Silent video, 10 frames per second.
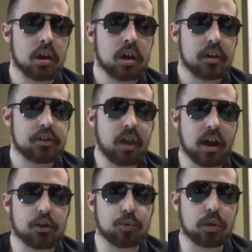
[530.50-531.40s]

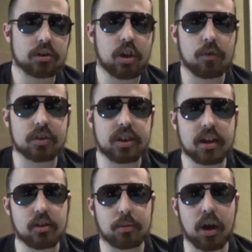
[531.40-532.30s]
Styles worked over
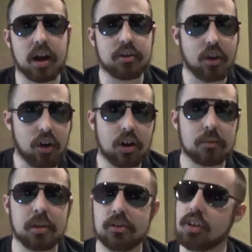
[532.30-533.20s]
Daniel Bryan's
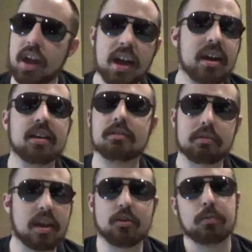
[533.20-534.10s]
arm, his leg.
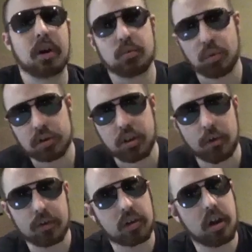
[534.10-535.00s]
Daniel Bryan worked
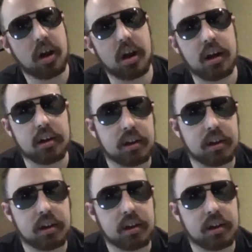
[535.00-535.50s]
over